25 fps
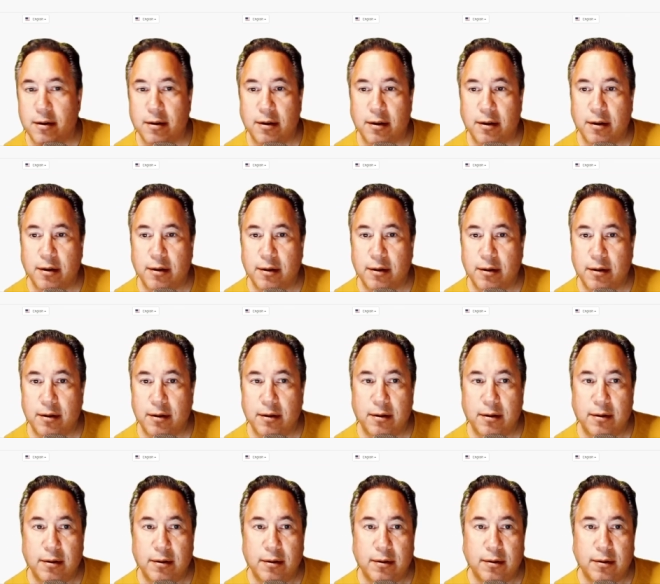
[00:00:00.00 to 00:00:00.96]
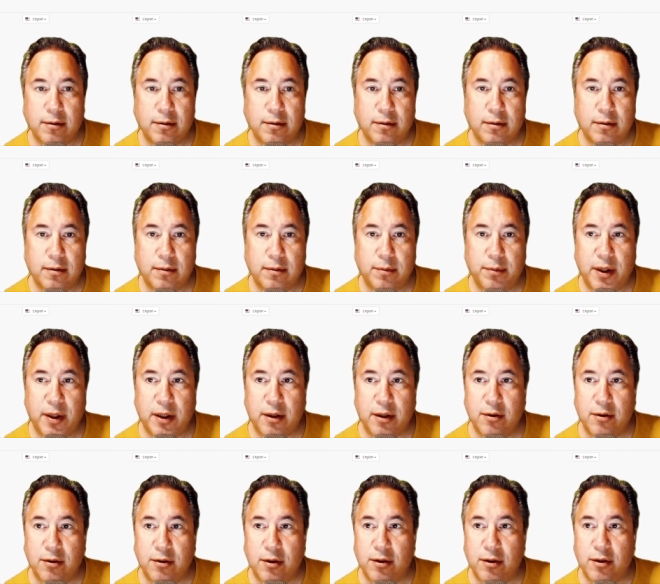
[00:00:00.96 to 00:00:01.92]
So back
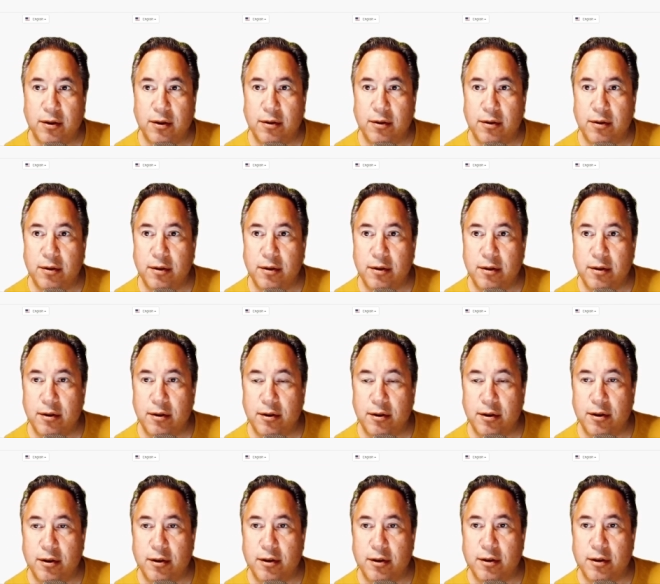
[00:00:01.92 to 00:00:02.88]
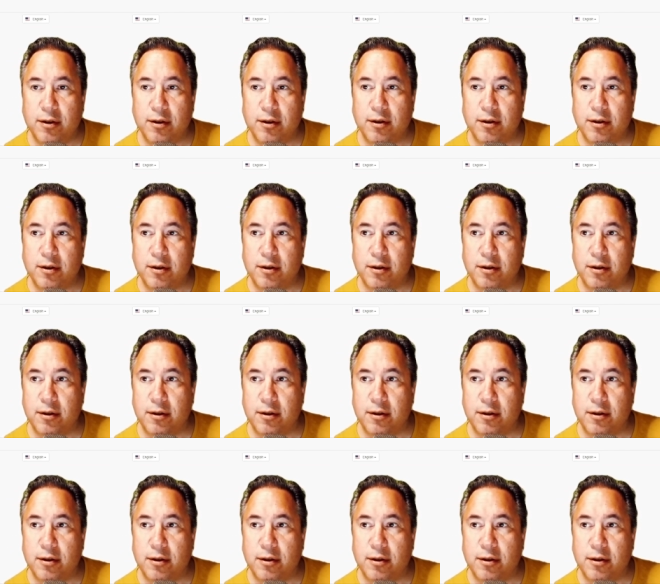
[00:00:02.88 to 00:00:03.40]
to the tokens.